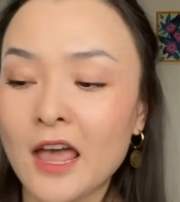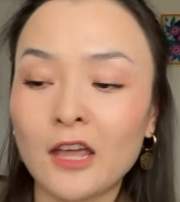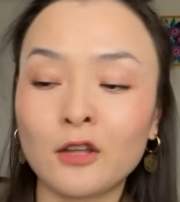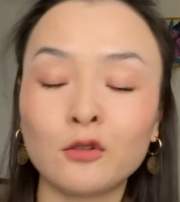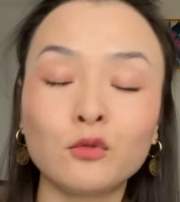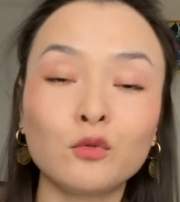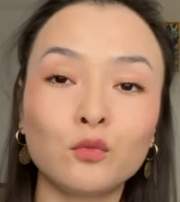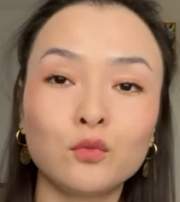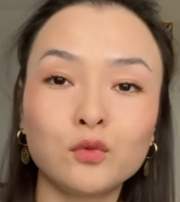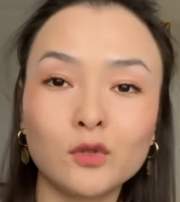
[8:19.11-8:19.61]

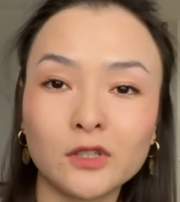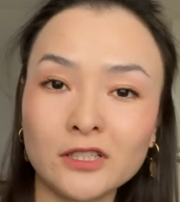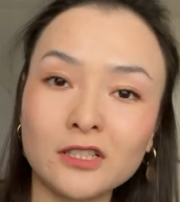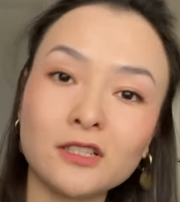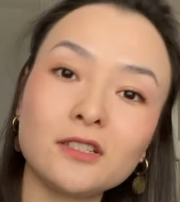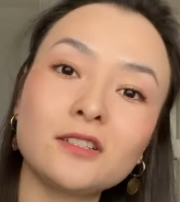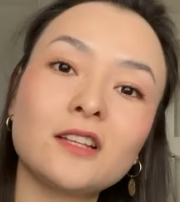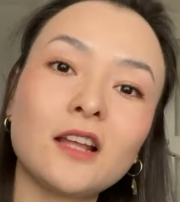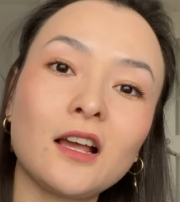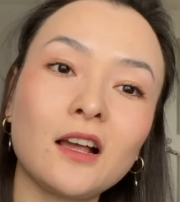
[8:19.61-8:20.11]
And what
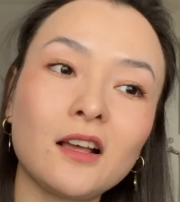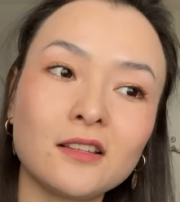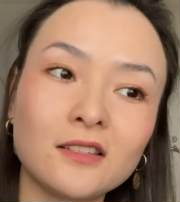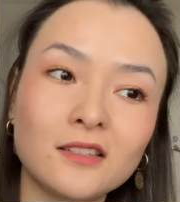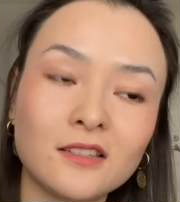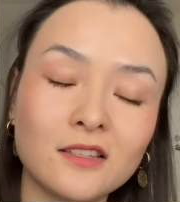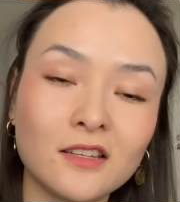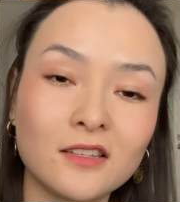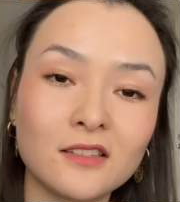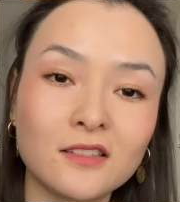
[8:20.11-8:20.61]
it
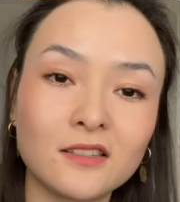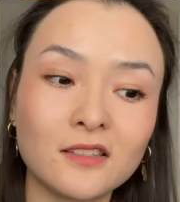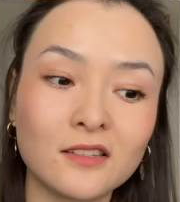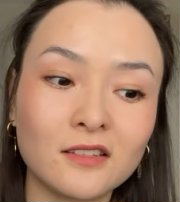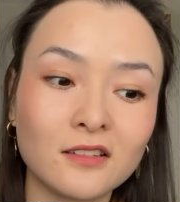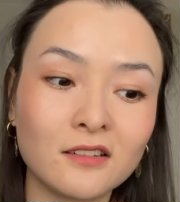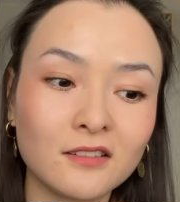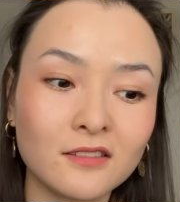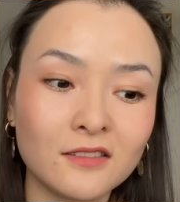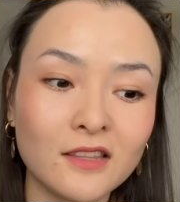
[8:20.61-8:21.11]
does is
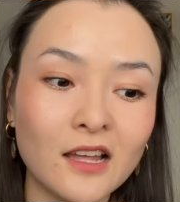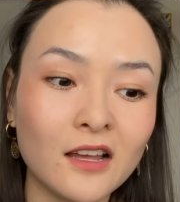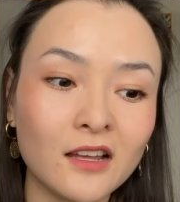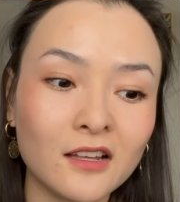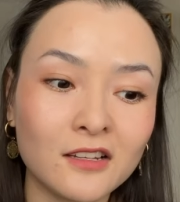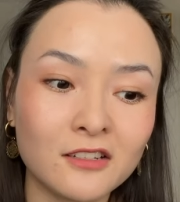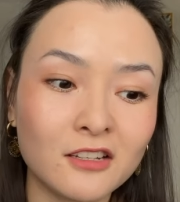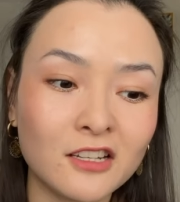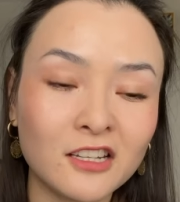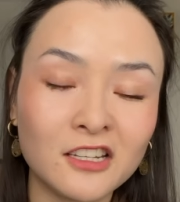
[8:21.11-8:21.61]

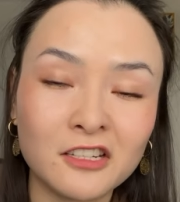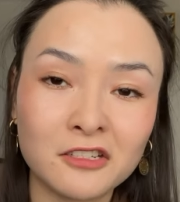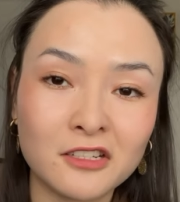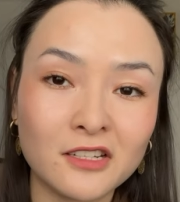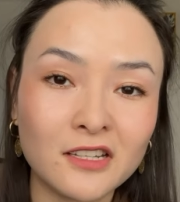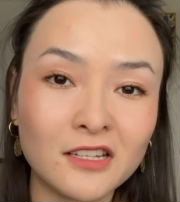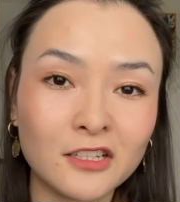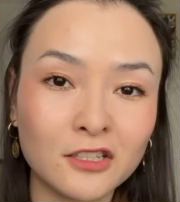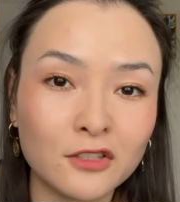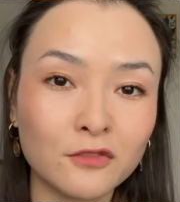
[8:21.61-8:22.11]
that it
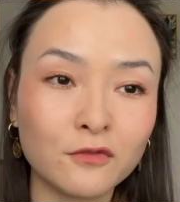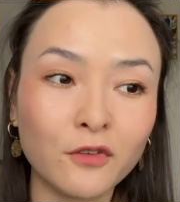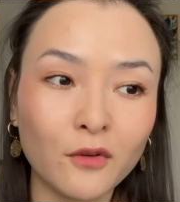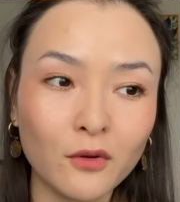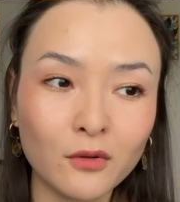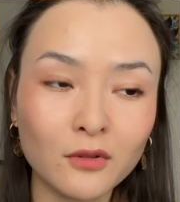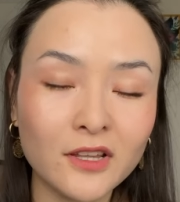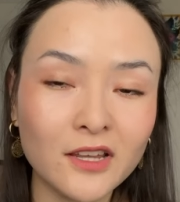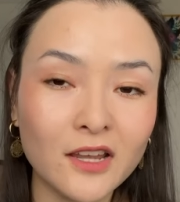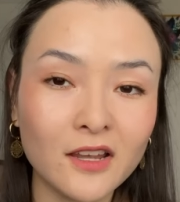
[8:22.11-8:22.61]

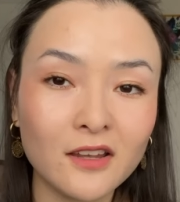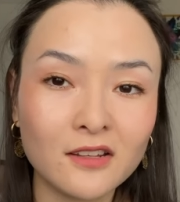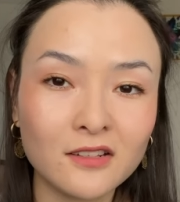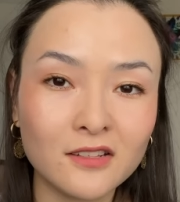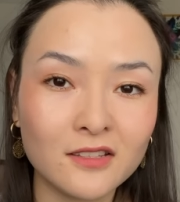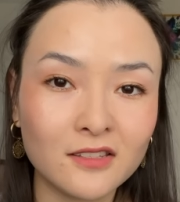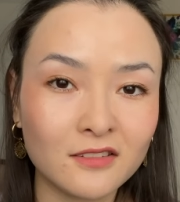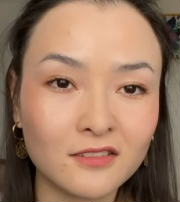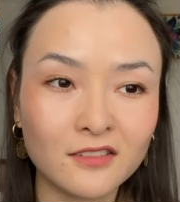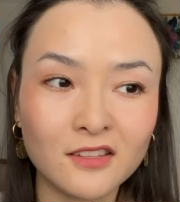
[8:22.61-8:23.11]

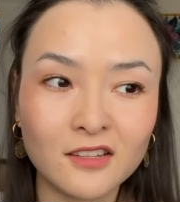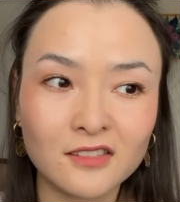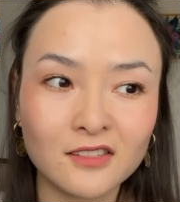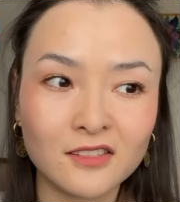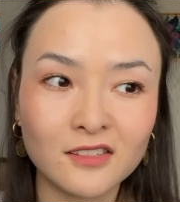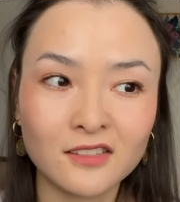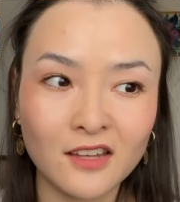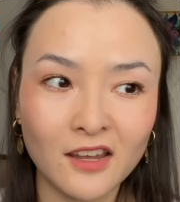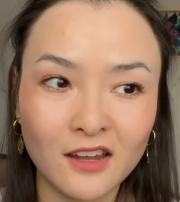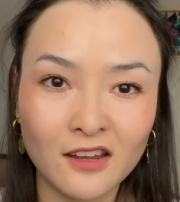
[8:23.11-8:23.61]
exfoliates the
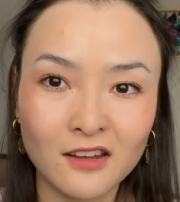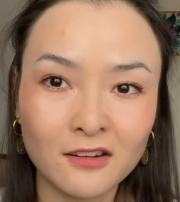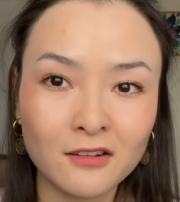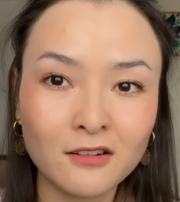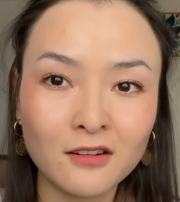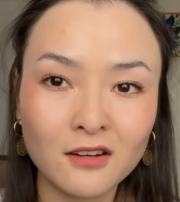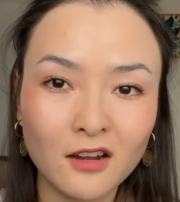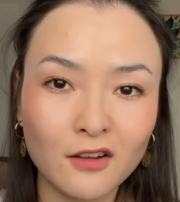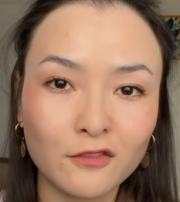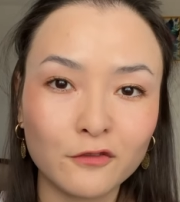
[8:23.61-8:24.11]

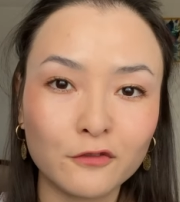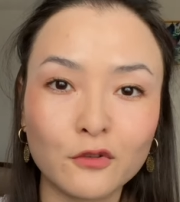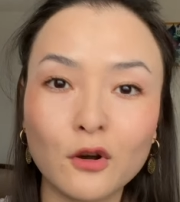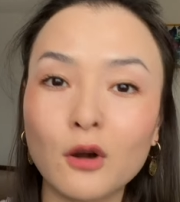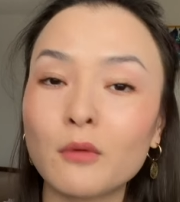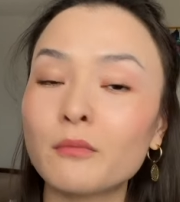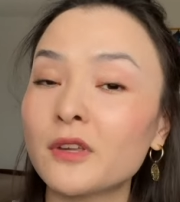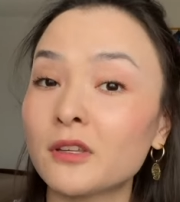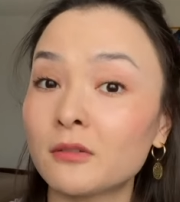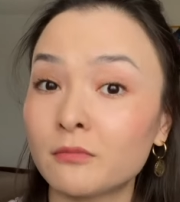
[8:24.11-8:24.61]
skin
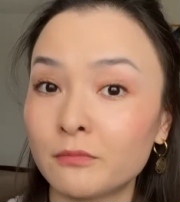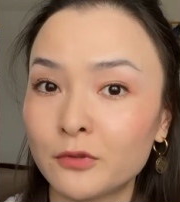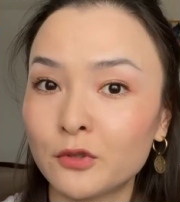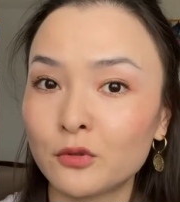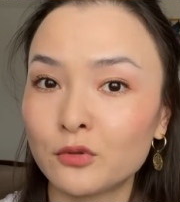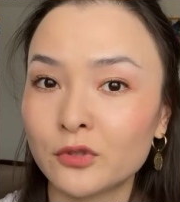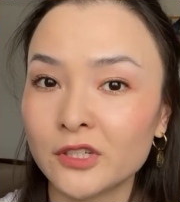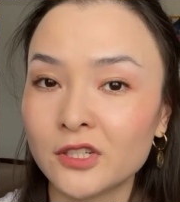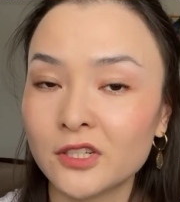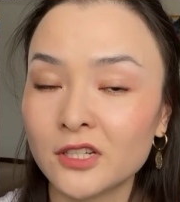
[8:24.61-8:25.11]
from
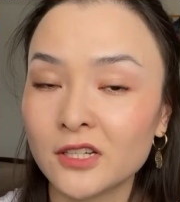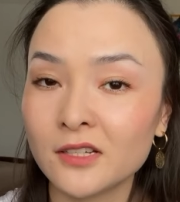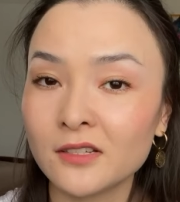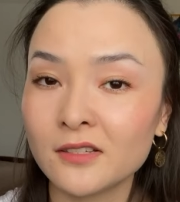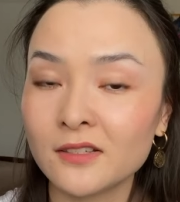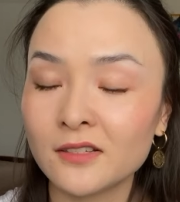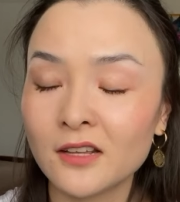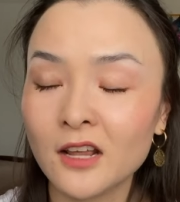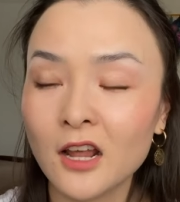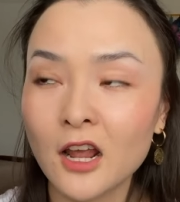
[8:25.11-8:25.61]

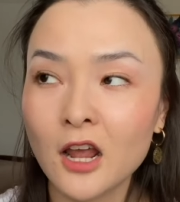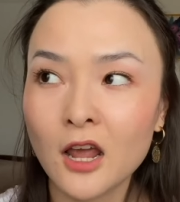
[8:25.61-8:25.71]
impurities.